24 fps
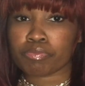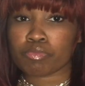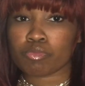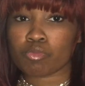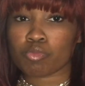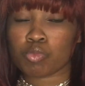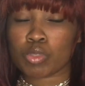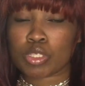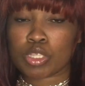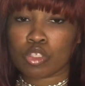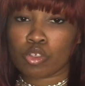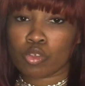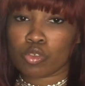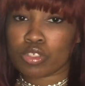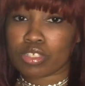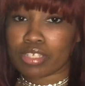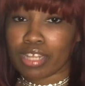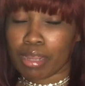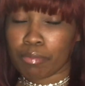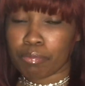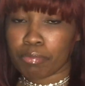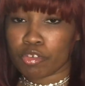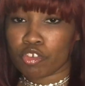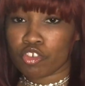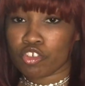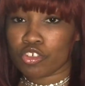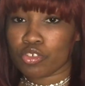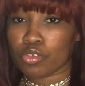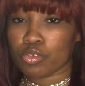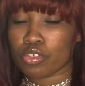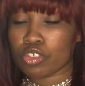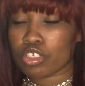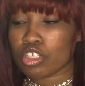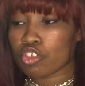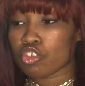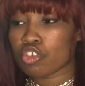With those type of
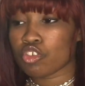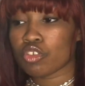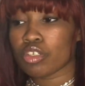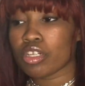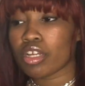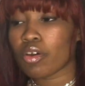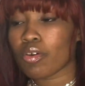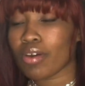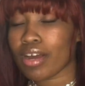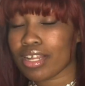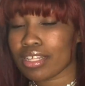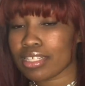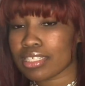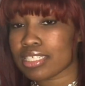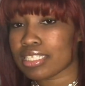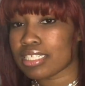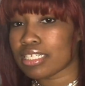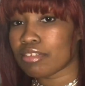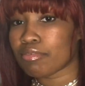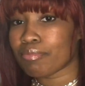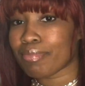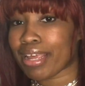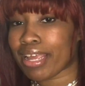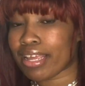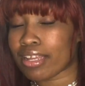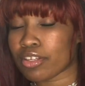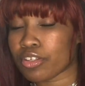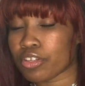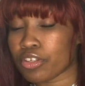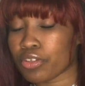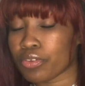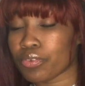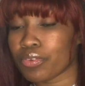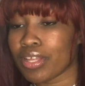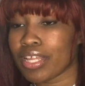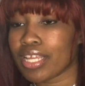shoes, because you know how Steve Madden
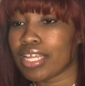do.